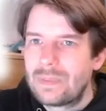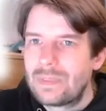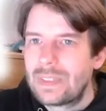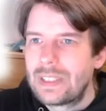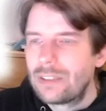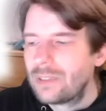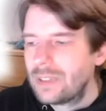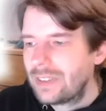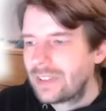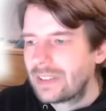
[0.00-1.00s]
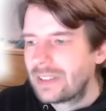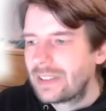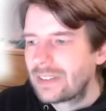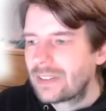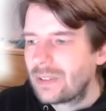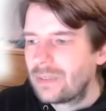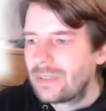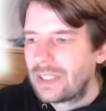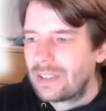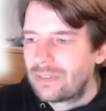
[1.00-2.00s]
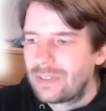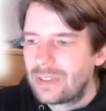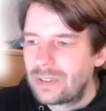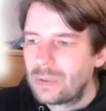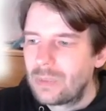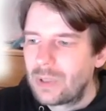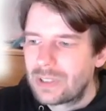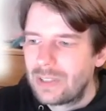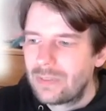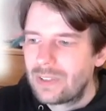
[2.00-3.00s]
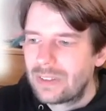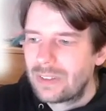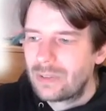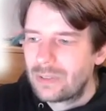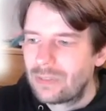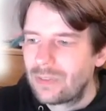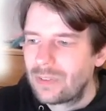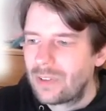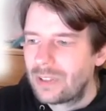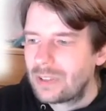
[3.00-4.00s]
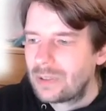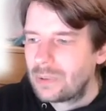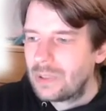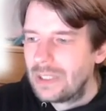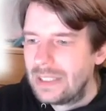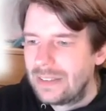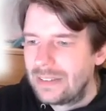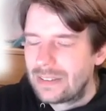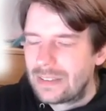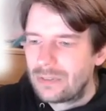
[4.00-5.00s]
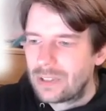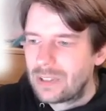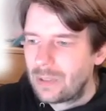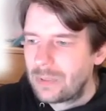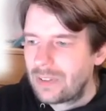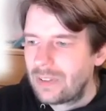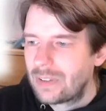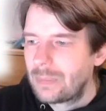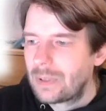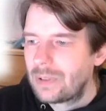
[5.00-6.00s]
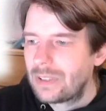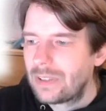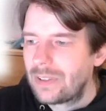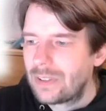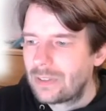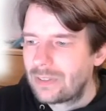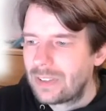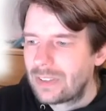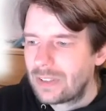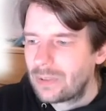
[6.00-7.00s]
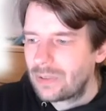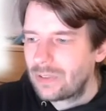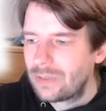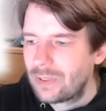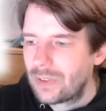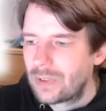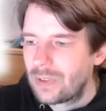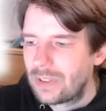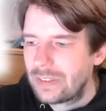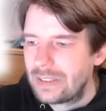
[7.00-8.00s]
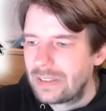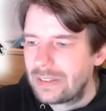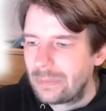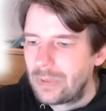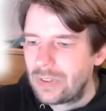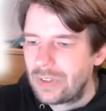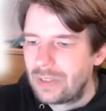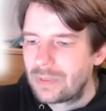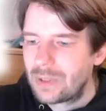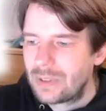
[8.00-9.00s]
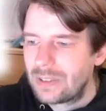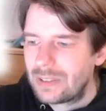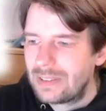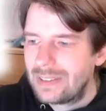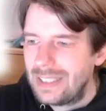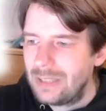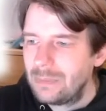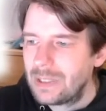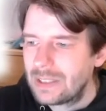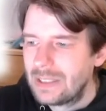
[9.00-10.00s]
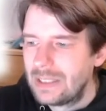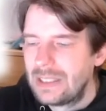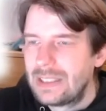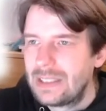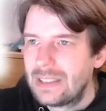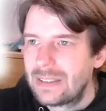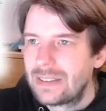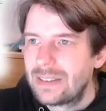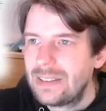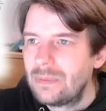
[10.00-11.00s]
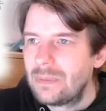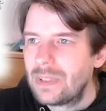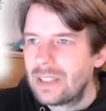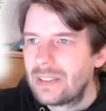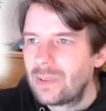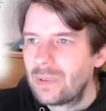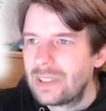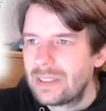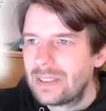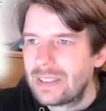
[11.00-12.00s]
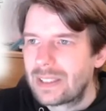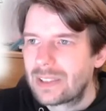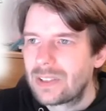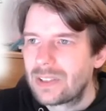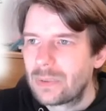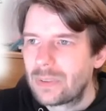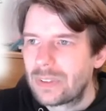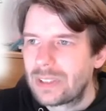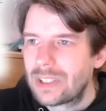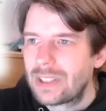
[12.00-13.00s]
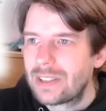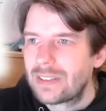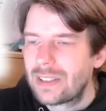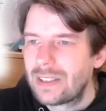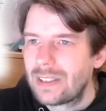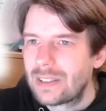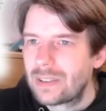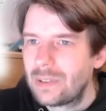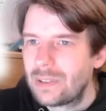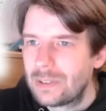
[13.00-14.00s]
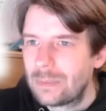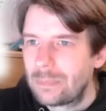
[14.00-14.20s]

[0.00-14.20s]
telephony signaling. So we have uh, two more time slots. So we have 32 64 kilobit slots, but only 30 of these are used for voice calls. And in this PCM uh, naming uh, scheme, uh, only the actual user channels are called.